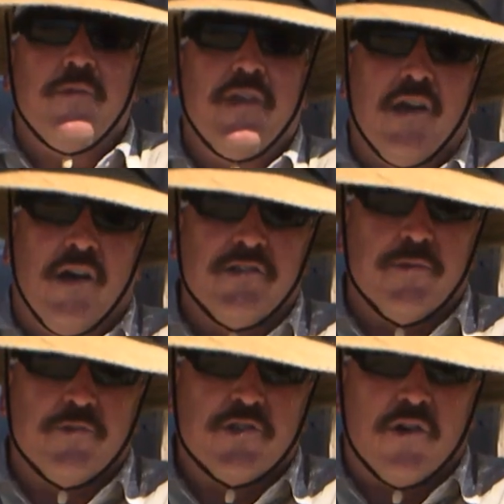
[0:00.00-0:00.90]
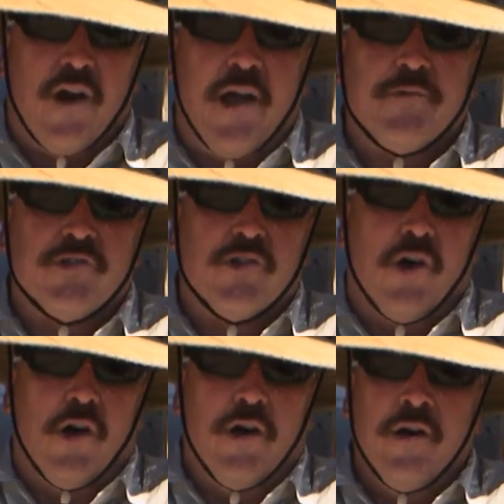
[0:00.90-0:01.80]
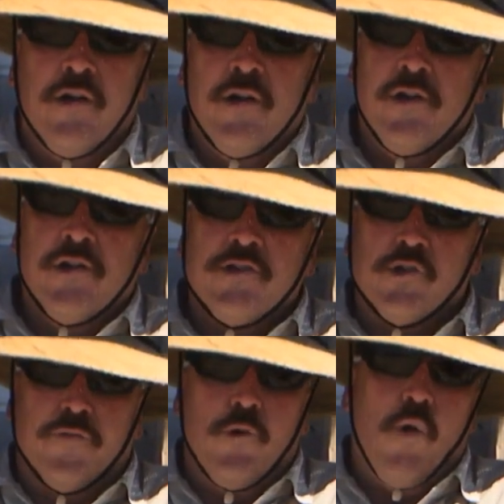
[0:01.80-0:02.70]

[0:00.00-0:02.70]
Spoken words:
thing on Subscribestar. So if you